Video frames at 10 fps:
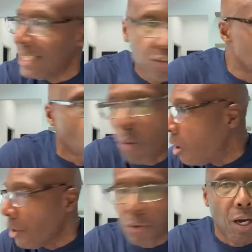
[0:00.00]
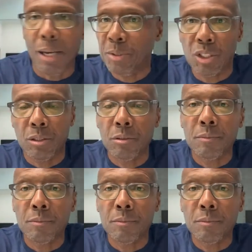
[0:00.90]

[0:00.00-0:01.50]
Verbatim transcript: is no other option